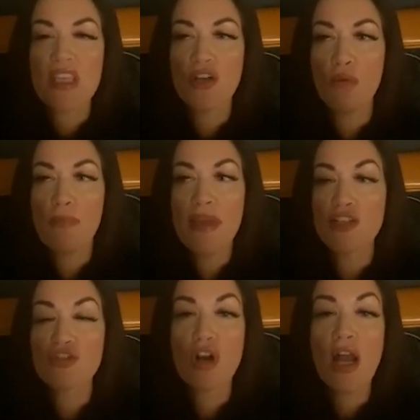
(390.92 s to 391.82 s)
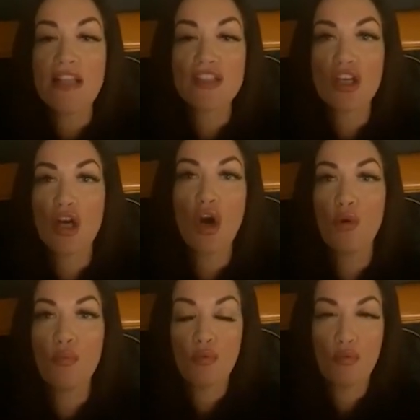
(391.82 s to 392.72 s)
Men trying to
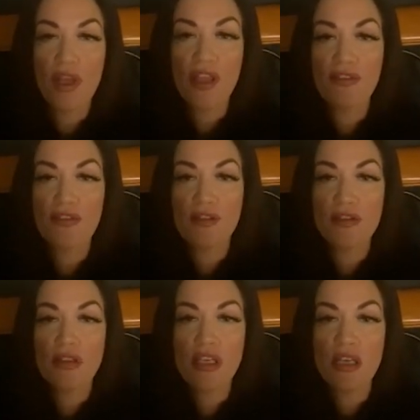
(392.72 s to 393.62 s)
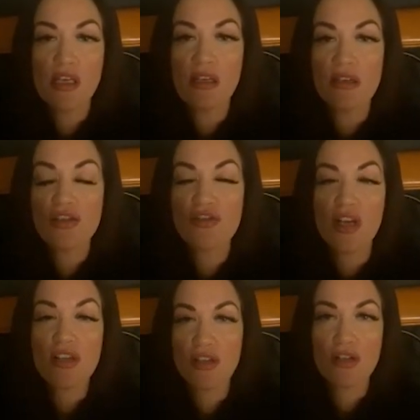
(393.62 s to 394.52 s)
cope with the
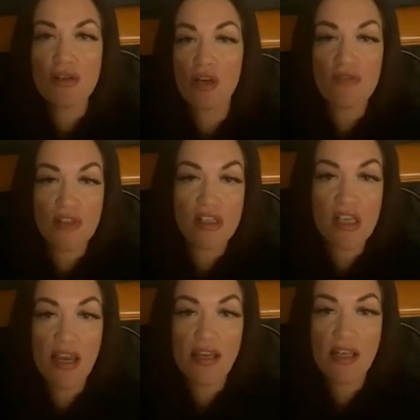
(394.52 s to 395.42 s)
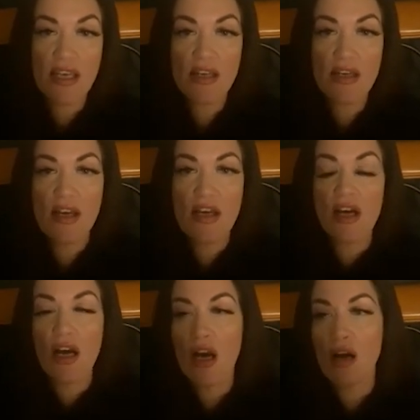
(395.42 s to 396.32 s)
stressors of society.
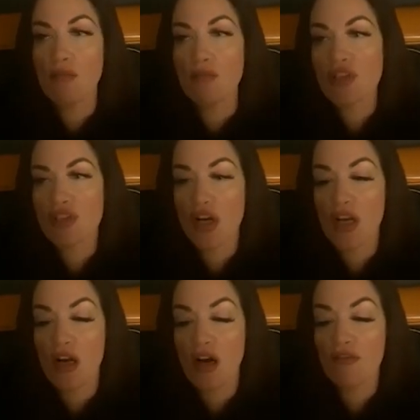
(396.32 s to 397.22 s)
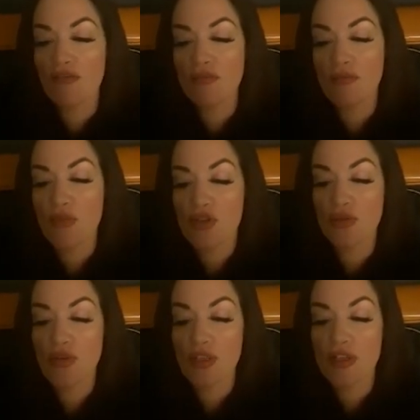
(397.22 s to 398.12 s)
Starting off
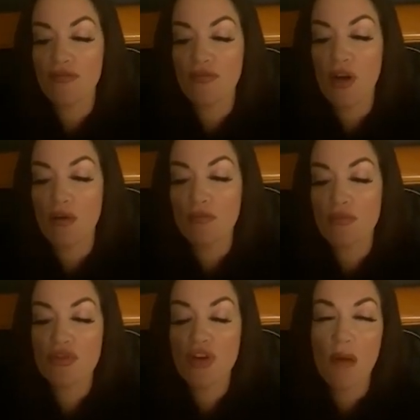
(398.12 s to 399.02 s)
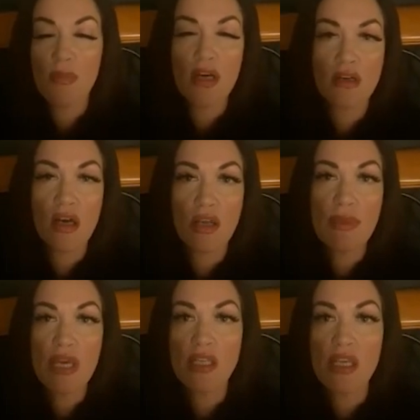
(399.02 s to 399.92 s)
majorly from trauma,
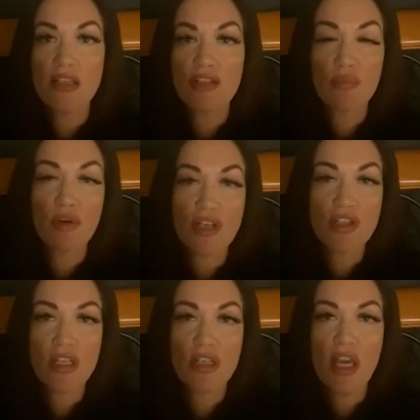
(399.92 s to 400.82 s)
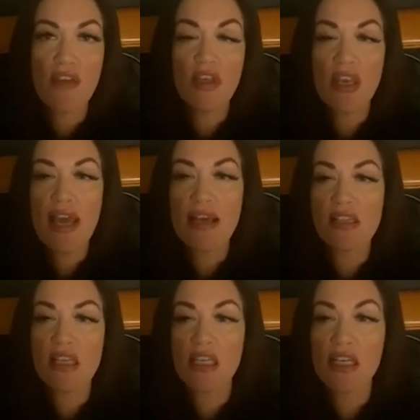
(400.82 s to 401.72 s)
unmet needs, depression, and then
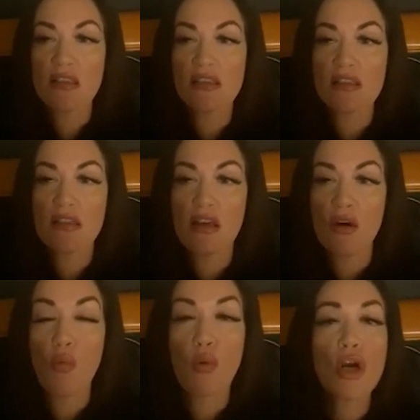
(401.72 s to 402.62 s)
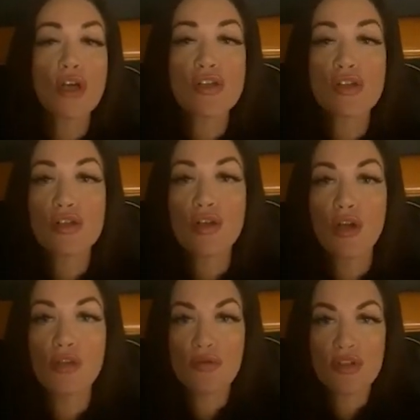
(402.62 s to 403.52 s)
as it gets worse,
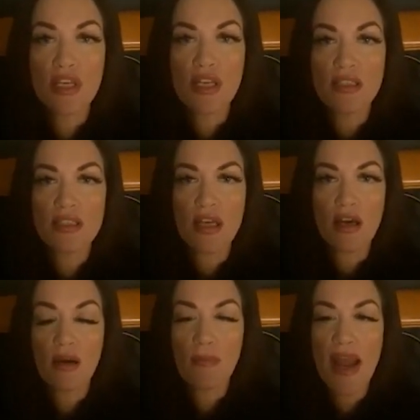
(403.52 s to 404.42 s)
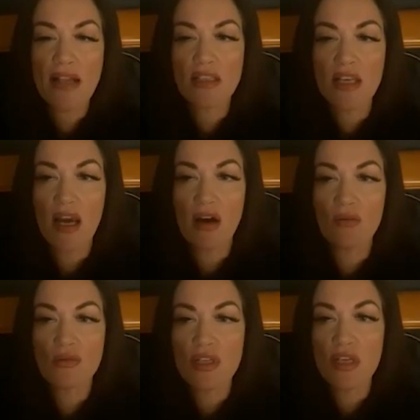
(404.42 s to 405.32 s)
you see it acted
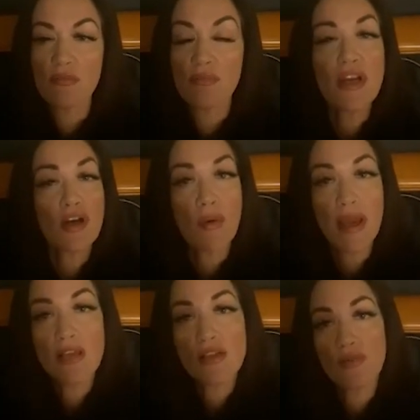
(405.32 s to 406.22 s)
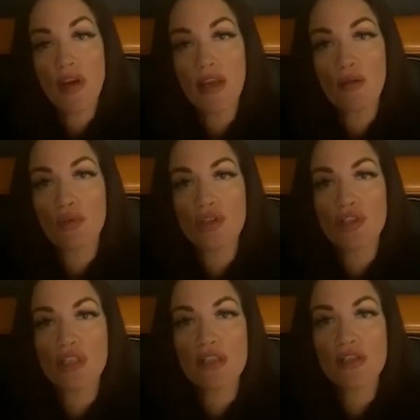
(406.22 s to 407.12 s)
out in bigger ways, right?
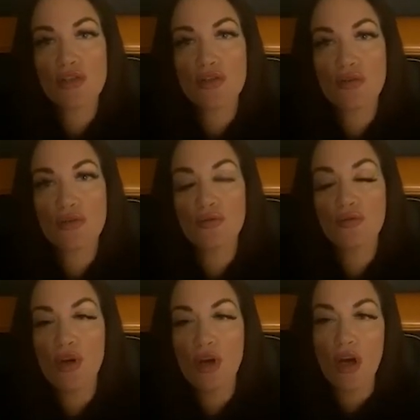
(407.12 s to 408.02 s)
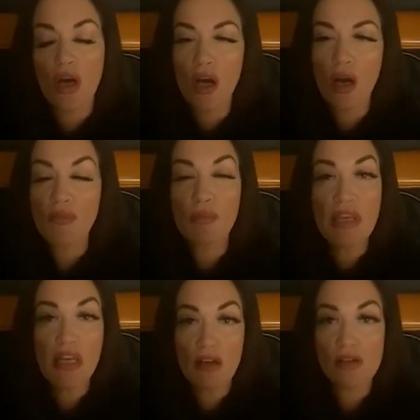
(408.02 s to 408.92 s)
Which leads to the
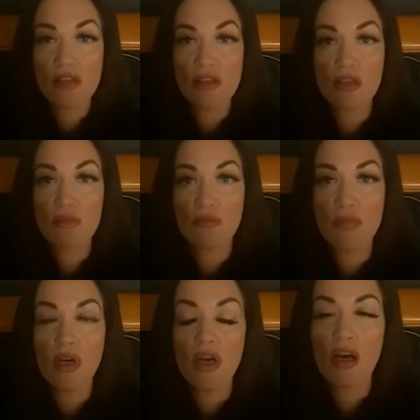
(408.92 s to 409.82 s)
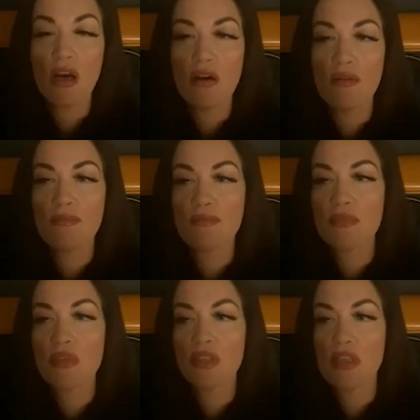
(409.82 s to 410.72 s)
penal system,
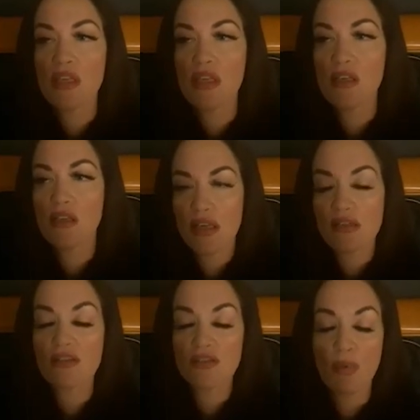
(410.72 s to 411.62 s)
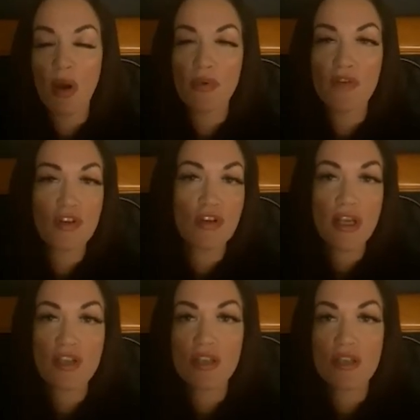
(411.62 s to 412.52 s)
the Department of
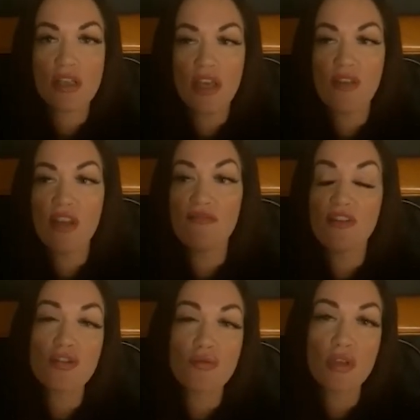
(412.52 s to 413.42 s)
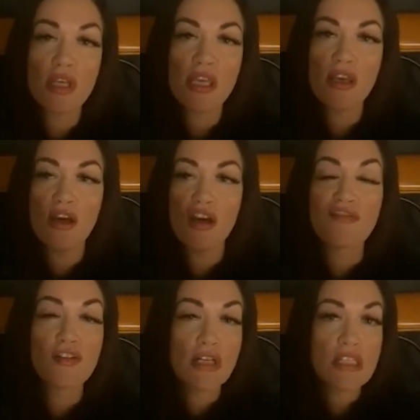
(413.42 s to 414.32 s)
Corrections, and then eventually
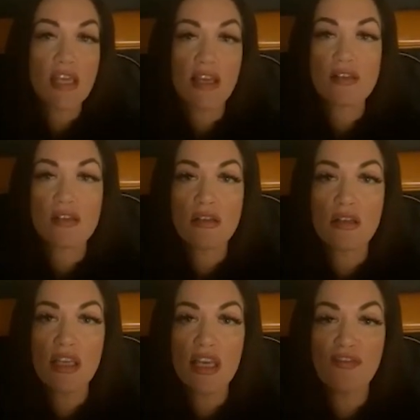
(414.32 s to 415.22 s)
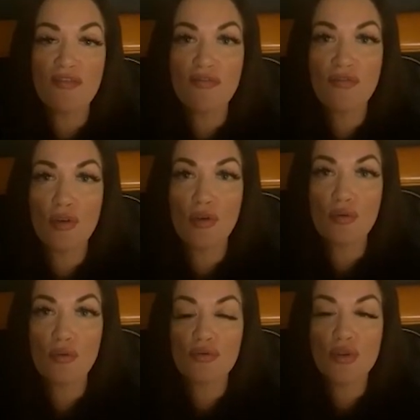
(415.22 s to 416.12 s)
forensics if
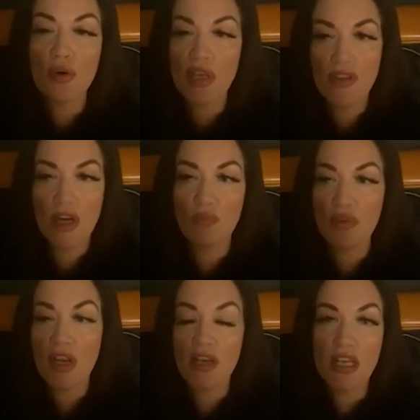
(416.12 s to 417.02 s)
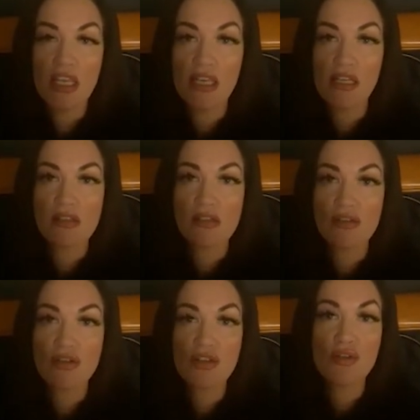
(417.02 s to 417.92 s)
you don't get the help you need and it
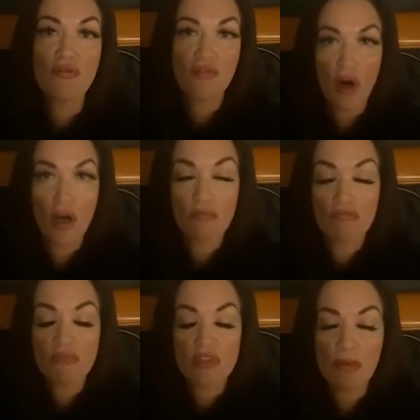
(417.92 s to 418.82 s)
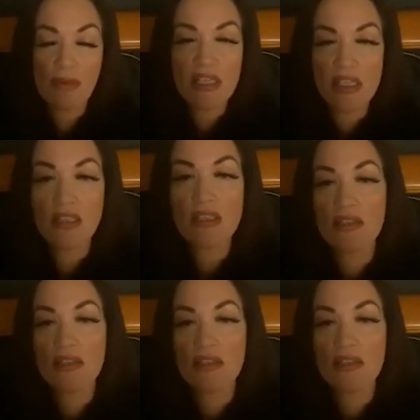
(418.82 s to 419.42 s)
gets too far. Does that make sense?